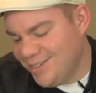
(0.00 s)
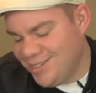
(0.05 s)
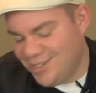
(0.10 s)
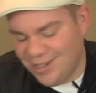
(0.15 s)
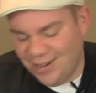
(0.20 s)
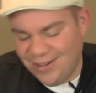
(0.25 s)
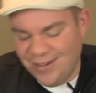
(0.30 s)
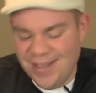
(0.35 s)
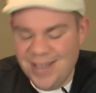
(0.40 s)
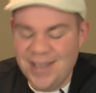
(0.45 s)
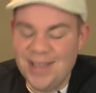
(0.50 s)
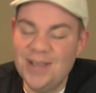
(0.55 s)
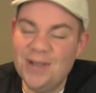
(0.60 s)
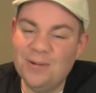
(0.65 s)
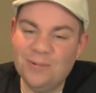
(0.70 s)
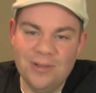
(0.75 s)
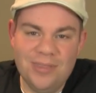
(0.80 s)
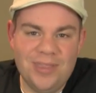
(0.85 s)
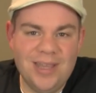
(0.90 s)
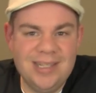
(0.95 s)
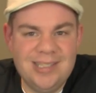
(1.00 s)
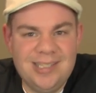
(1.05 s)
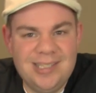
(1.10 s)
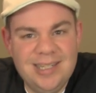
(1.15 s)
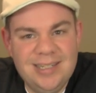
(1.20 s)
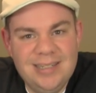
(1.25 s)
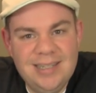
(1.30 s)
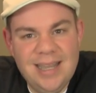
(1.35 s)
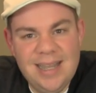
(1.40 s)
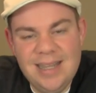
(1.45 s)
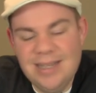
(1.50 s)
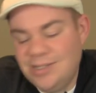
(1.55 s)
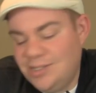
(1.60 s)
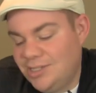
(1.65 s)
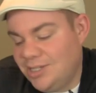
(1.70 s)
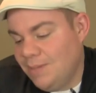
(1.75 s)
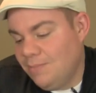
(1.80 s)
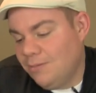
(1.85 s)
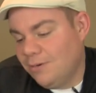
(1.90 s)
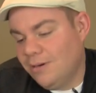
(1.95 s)
So with that said, guys,
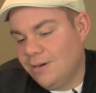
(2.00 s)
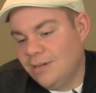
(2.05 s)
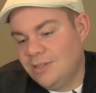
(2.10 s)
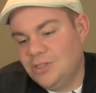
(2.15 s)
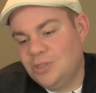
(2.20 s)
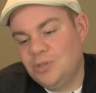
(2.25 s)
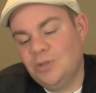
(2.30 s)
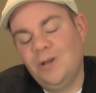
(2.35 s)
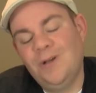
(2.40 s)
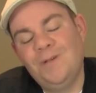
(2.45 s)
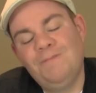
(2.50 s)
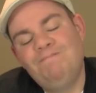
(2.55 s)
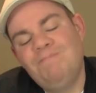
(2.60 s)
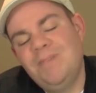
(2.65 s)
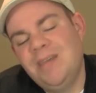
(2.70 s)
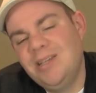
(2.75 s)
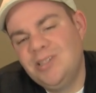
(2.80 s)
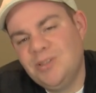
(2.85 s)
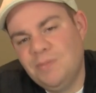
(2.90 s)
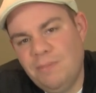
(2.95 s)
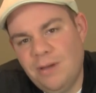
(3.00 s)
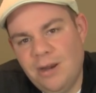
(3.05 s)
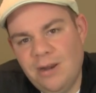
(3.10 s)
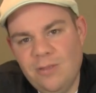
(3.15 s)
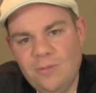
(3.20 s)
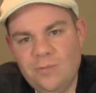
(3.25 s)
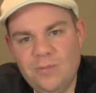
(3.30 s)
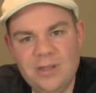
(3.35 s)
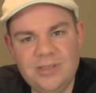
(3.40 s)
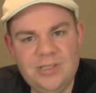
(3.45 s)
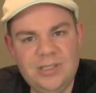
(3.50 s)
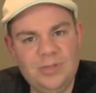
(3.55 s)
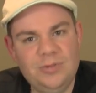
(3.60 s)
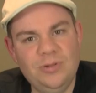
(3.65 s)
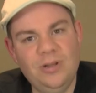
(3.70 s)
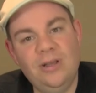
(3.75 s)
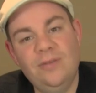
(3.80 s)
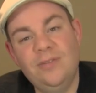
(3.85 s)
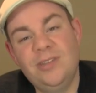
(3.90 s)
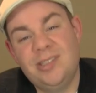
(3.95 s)
St. Bernardus 12. Is it better than Westy
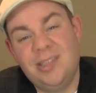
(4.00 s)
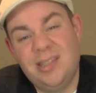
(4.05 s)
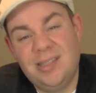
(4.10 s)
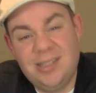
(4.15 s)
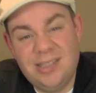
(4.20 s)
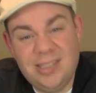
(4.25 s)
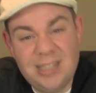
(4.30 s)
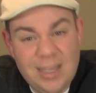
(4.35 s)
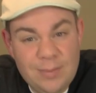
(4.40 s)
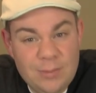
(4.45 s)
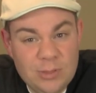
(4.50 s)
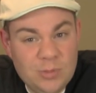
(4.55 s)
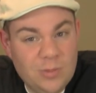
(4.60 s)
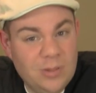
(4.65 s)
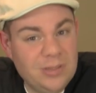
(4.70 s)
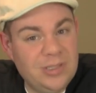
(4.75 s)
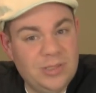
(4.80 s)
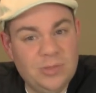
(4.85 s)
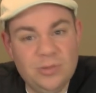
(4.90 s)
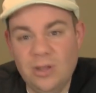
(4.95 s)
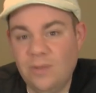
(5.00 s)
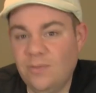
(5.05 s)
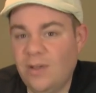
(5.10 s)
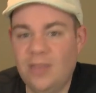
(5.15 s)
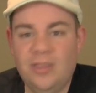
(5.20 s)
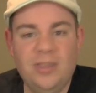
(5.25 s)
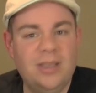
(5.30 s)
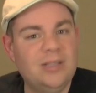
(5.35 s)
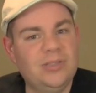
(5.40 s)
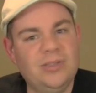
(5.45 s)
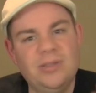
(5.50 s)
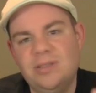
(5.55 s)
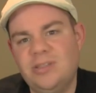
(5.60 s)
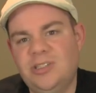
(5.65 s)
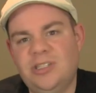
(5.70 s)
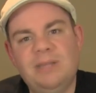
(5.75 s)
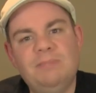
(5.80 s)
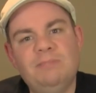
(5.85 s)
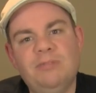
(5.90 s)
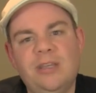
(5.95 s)
12? Is it the same as Westy 12? I think it's on the
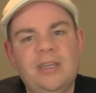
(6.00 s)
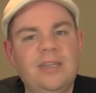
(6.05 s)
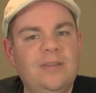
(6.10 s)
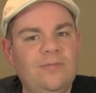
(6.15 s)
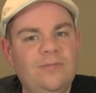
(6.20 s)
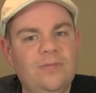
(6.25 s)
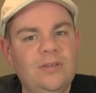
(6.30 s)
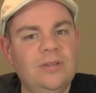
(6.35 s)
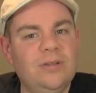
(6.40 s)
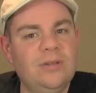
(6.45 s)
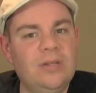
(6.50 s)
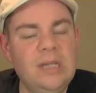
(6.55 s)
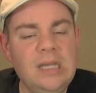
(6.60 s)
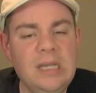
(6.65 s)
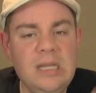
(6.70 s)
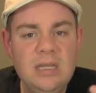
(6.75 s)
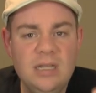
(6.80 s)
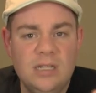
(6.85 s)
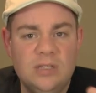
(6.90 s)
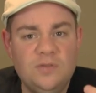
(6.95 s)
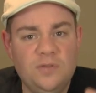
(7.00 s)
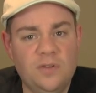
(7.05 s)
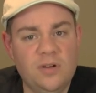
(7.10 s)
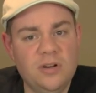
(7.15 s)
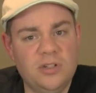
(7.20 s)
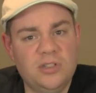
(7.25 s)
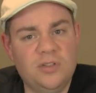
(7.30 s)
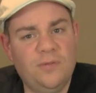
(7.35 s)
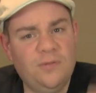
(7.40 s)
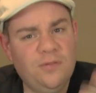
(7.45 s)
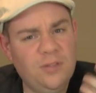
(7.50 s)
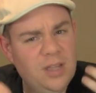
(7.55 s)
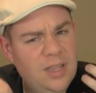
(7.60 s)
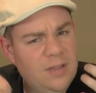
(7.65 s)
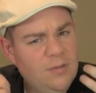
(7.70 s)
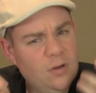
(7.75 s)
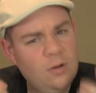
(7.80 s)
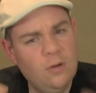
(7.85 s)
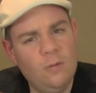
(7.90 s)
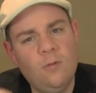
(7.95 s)
same playing field as far as the
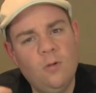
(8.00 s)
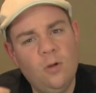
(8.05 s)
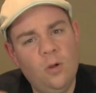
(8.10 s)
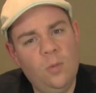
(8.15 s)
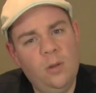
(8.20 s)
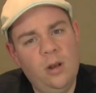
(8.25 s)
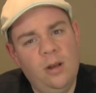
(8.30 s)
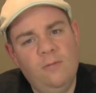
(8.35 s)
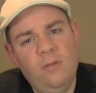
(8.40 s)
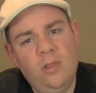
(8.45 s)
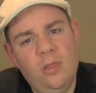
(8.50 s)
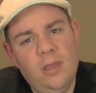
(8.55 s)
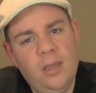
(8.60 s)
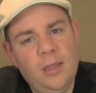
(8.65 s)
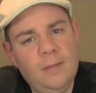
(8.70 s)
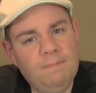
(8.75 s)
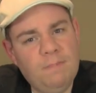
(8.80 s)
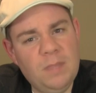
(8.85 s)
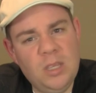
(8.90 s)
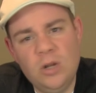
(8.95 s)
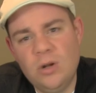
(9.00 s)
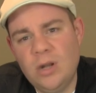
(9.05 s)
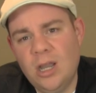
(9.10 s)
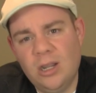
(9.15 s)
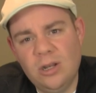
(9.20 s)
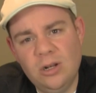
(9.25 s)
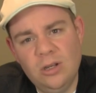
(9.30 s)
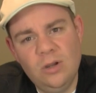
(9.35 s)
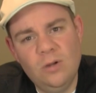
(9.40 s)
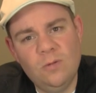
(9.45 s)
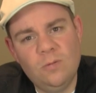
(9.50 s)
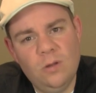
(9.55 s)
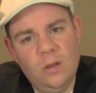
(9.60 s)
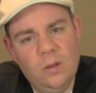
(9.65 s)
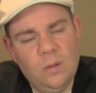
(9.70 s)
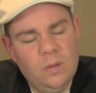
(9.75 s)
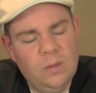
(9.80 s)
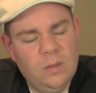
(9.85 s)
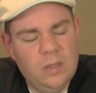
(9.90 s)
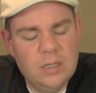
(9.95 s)
flavor, aroma, and everything. You're not going to go
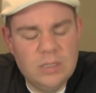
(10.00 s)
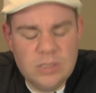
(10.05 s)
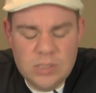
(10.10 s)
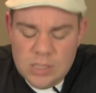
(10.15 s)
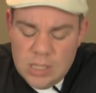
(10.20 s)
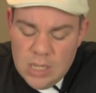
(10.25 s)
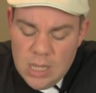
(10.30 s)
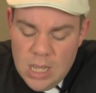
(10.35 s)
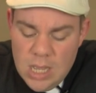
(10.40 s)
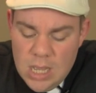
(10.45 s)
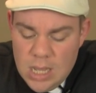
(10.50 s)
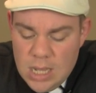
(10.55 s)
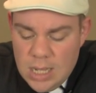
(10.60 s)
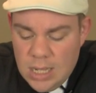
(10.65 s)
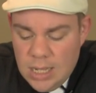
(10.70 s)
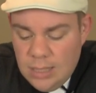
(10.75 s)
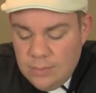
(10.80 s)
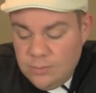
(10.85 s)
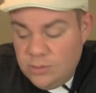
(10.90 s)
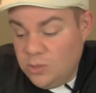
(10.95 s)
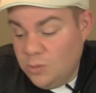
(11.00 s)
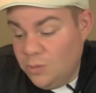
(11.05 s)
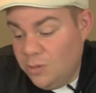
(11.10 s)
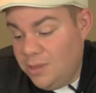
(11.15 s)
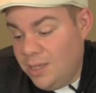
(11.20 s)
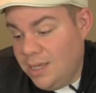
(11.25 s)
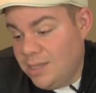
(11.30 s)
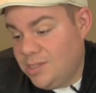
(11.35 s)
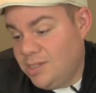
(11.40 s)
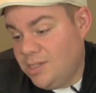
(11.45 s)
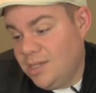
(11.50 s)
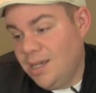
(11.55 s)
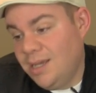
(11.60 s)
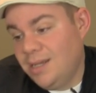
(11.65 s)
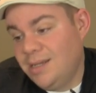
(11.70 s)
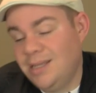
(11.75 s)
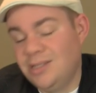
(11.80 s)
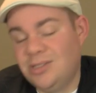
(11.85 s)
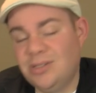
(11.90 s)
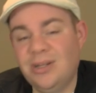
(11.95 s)
wrong with this. Um, so with that
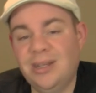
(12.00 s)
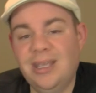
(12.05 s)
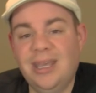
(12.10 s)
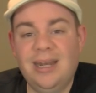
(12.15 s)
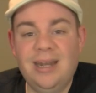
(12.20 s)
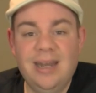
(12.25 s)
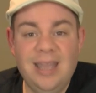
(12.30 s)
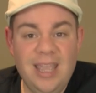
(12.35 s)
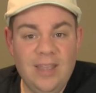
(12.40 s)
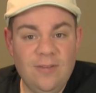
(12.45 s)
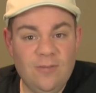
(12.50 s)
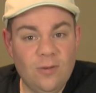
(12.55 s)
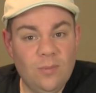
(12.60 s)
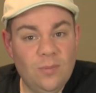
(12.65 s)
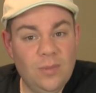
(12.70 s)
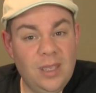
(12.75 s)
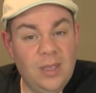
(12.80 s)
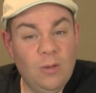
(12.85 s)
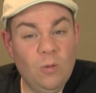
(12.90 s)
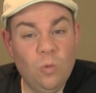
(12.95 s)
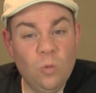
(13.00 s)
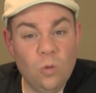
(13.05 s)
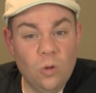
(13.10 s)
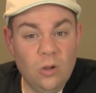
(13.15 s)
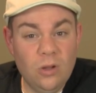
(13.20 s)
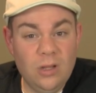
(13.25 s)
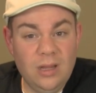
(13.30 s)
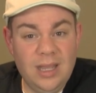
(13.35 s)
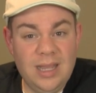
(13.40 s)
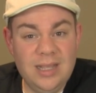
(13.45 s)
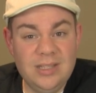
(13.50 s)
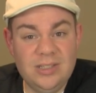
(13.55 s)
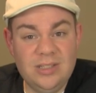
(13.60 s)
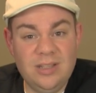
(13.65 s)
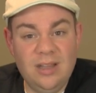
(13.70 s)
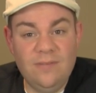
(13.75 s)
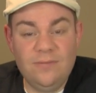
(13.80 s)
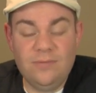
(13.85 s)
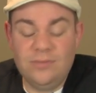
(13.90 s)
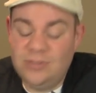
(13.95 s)
said, it's going to get an A for me. World class
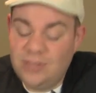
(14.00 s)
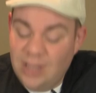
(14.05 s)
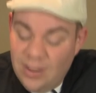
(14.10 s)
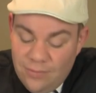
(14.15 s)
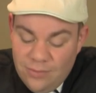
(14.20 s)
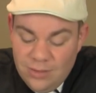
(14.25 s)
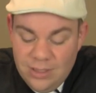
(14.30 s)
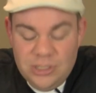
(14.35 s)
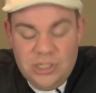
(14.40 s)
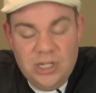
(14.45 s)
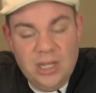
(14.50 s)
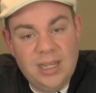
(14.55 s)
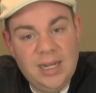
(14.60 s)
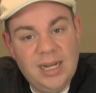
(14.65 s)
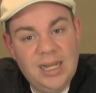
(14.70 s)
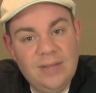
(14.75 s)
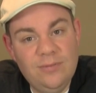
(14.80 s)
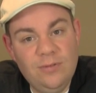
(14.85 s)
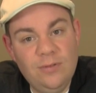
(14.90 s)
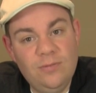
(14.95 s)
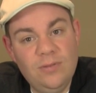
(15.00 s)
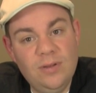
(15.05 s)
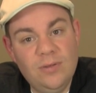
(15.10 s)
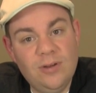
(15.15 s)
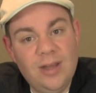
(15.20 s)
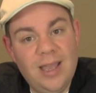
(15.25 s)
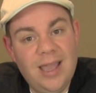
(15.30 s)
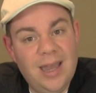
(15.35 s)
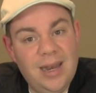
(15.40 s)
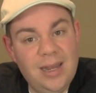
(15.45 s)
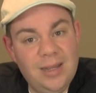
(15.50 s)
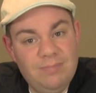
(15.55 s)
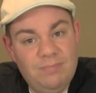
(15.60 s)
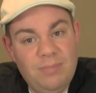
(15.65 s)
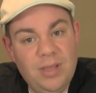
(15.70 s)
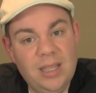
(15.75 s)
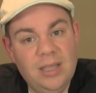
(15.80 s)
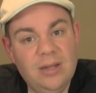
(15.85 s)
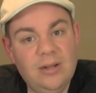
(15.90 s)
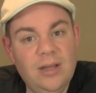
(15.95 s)
stuff. Definitely check it out if you've never had
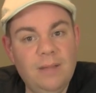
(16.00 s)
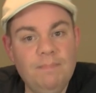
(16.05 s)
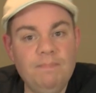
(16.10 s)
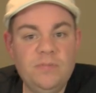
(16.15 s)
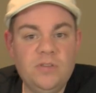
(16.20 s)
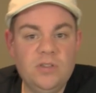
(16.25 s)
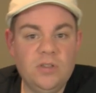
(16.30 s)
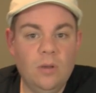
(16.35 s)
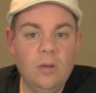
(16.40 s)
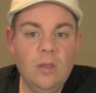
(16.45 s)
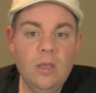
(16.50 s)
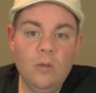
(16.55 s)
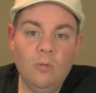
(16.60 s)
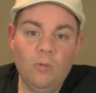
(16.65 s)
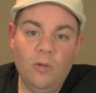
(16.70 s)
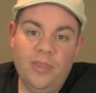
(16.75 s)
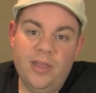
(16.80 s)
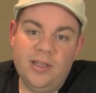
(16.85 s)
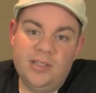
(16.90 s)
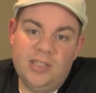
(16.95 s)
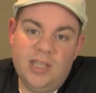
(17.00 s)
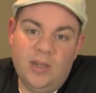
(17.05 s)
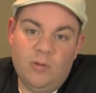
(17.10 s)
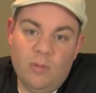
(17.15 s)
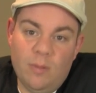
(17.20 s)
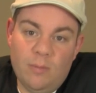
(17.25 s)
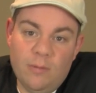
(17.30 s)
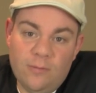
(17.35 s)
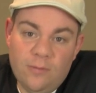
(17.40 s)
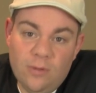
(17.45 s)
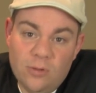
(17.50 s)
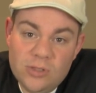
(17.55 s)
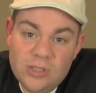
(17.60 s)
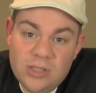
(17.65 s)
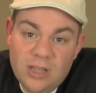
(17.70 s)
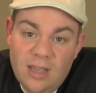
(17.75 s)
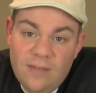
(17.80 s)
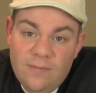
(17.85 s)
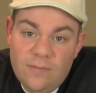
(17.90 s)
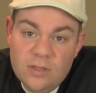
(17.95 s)
it. Pick it up. So with that said, remember,
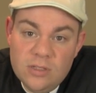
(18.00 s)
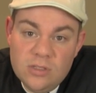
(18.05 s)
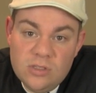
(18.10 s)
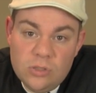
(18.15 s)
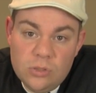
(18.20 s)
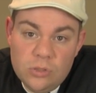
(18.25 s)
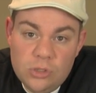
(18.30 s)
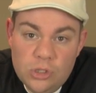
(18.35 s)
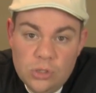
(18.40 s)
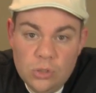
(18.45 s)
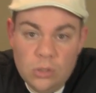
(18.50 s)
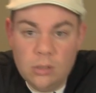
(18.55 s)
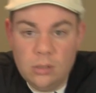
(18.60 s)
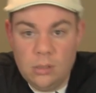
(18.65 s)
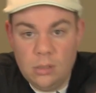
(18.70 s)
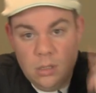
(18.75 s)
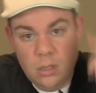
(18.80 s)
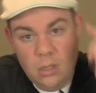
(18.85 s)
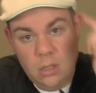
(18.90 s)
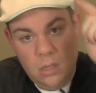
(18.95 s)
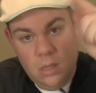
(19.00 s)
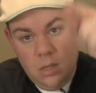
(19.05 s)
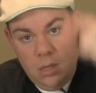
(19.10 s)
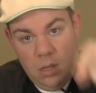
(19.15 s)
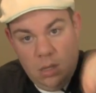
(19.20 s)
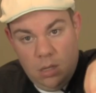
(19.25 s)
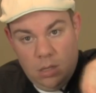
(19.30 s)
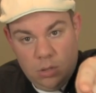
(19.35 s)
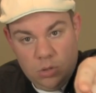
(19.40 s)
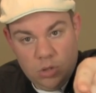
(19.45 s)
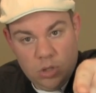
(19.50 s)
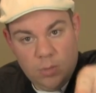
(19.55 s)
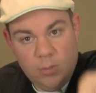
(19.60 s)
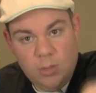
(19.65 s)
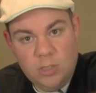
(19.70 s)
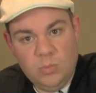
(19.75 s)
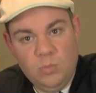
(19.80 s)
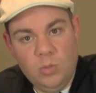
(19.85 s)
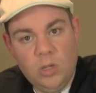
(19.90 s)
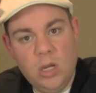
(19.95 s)
folks, life is too short. Drink
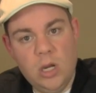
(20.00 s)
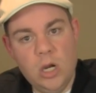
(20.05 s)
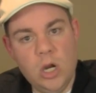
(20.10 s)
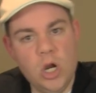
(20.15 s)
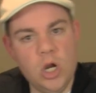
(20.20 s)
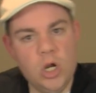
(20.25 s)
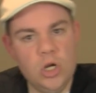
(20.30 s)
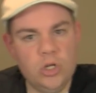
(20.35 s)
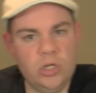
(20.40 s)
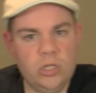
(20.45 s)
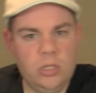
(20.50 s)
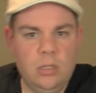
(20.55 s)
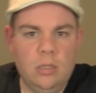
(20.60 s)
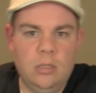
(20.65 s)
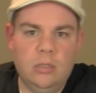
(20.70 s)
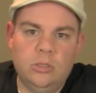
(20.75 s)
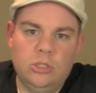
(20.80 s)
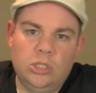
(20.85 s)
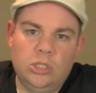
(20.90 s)
amazing beers.